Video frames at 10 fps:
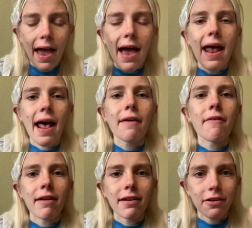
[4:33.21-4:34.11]
And I
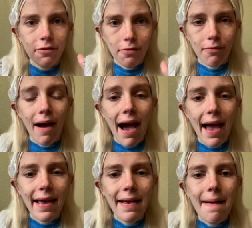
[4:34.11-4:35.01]
wanted to
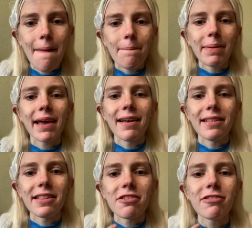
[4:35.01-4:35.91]
cry.
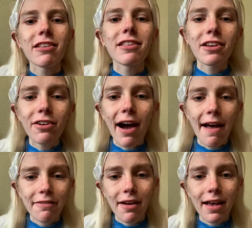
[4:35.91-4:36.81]
Because she still,
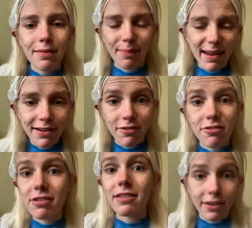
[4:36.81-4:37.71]
after I explained it to her,
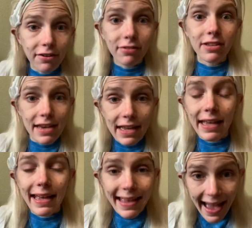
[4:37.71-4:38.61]
she still
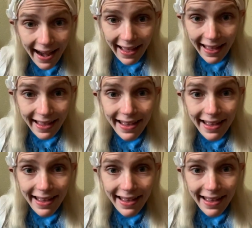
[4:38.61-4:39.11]
didn't get it.